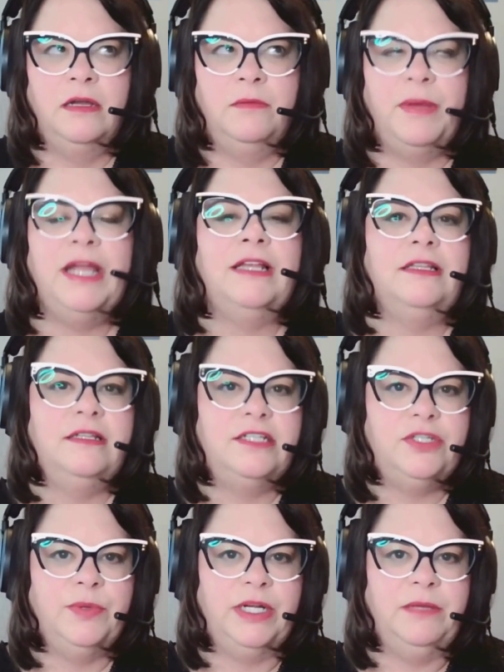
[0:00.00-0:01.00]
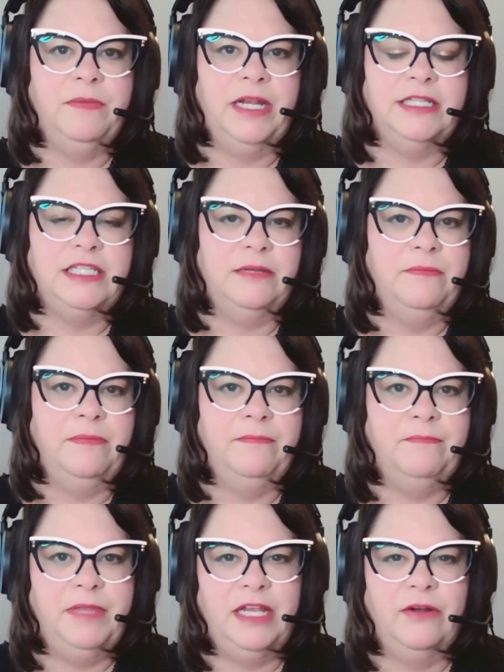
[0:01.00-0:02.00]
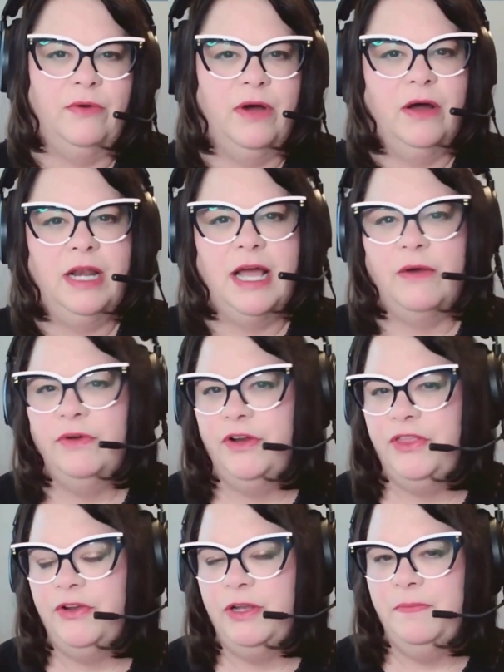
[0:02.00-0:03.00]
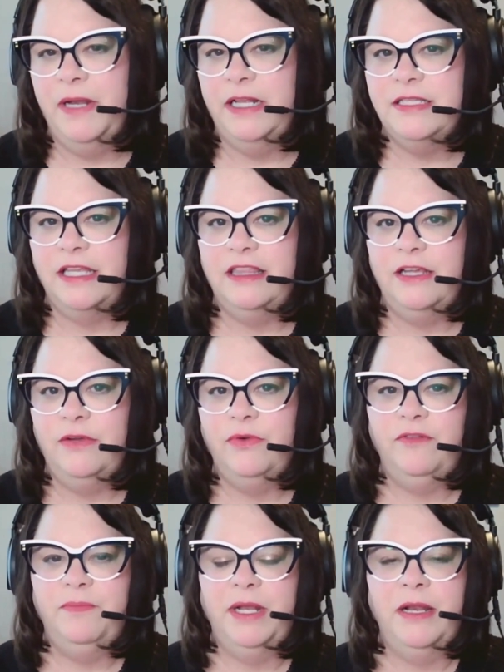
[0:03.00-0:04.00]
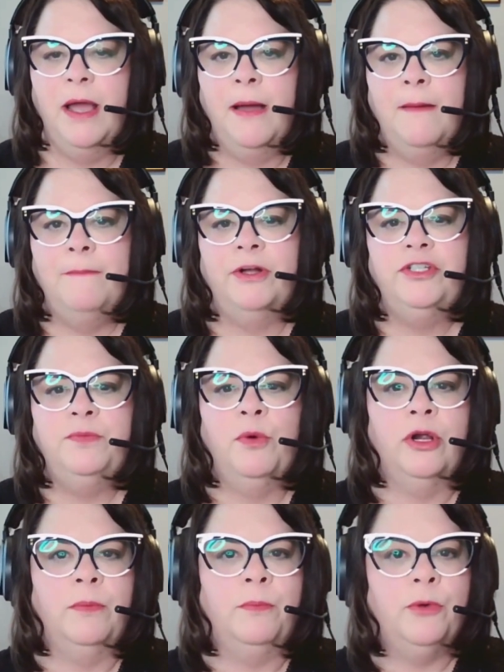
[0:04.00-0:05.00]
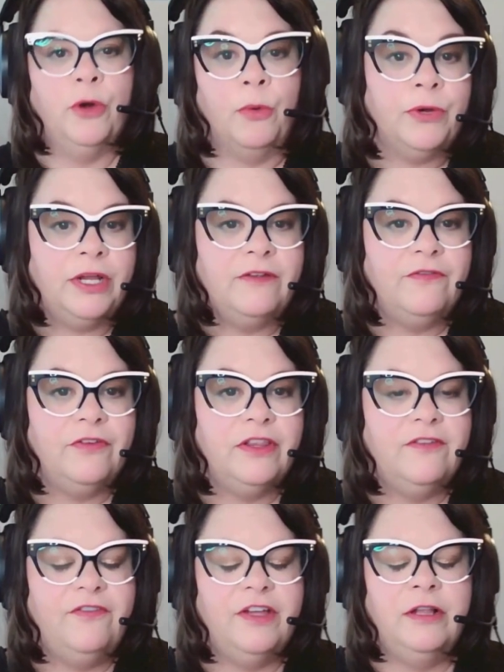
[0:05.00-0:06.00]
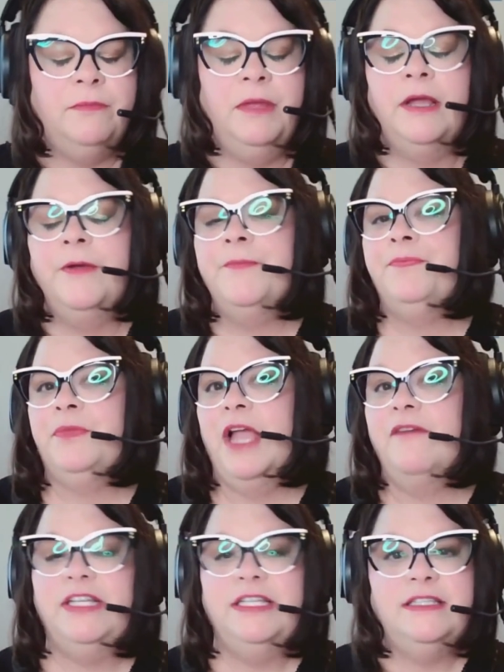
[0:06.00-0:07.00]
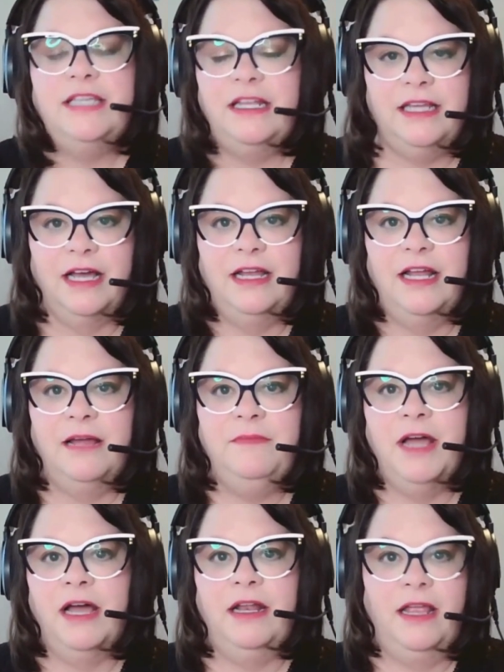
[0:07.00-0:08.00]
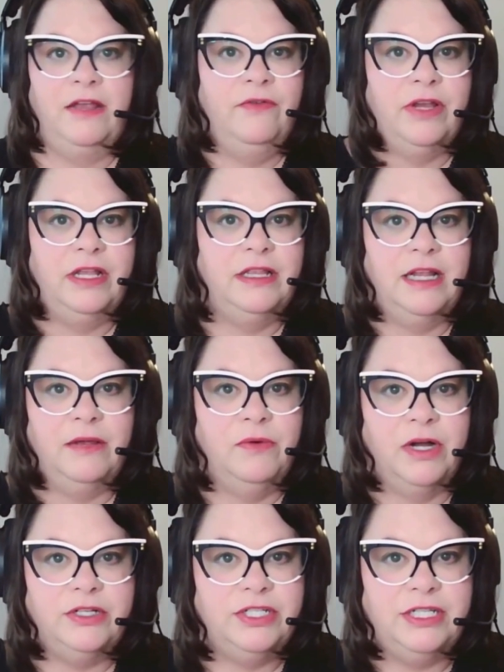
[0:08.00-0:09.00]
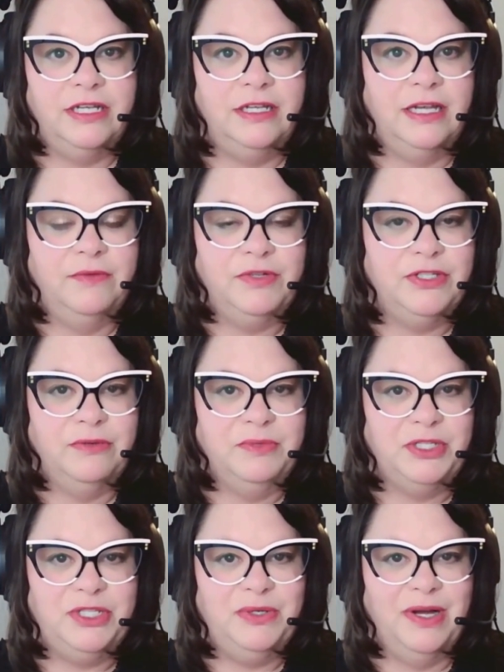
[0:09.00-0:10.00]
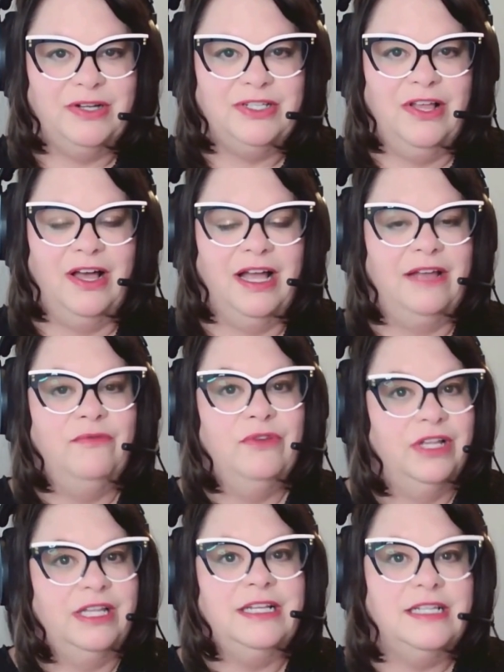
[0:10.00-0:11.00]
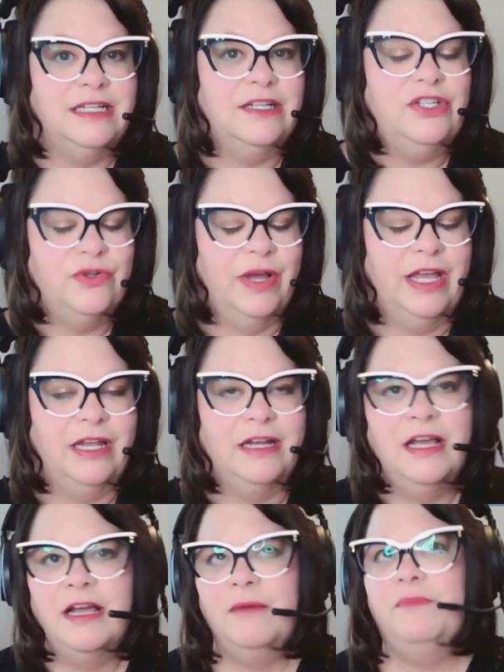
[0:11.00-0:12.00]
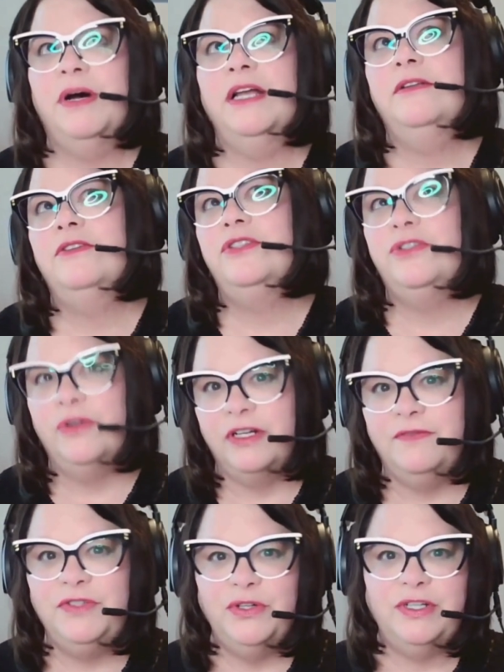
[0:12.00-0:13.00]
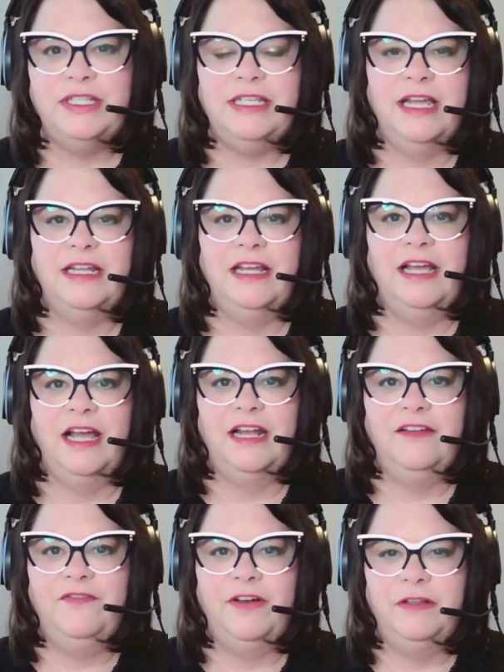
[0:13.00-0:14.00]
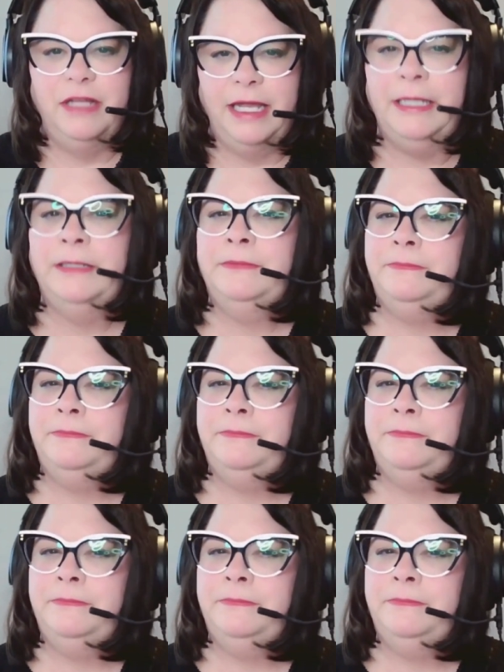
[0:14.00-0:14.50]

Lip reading: by at least 20 minutes, and an hour and 30 minutes I think would have been much more appropriate for the film. Having said that, I'm not angry that I watched it and it was almost 2 hours long. I really did enjoy it, but sort of towards the end I kind of felt like,